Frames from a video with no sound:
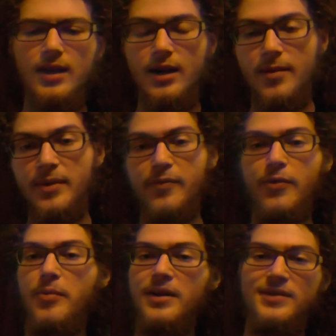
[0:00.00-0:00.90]
And
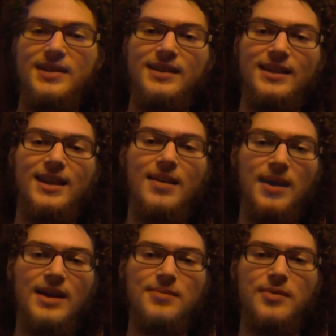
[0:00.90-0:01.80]
from what I've seen, like, the game
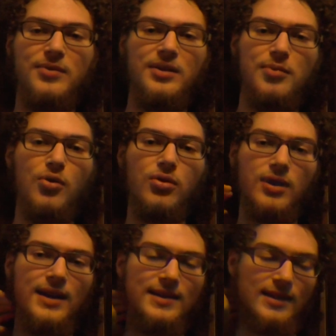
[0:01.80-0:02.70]
has been really
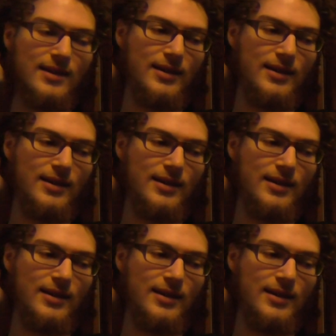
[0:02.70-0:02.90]
polarizing.